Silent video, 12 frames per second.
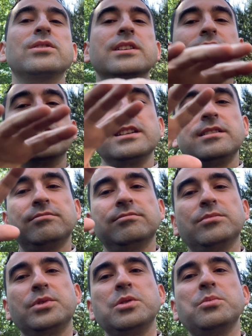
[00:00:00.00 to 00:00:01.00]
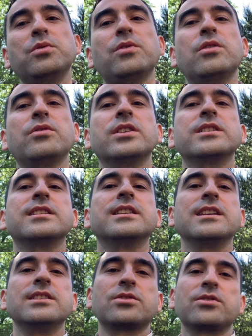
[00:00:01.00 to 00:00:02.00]
lily, when you move over into the
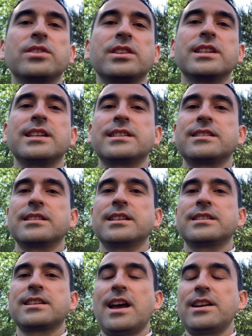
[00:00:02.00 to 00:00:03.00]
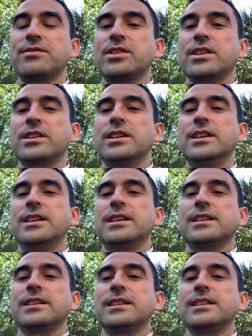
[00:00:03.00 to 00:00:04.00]
Easter lily, it's kind of
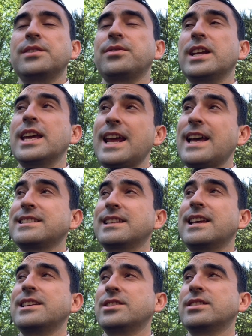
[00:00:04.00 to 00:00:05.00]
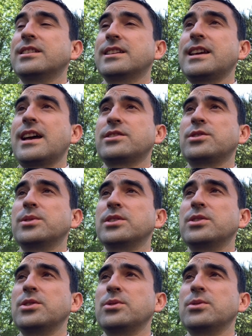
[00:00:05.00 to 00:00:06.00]
a different. It has a legend attached to it,
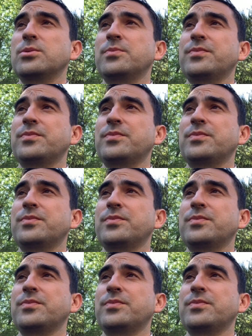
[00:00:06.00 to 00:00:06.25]
too.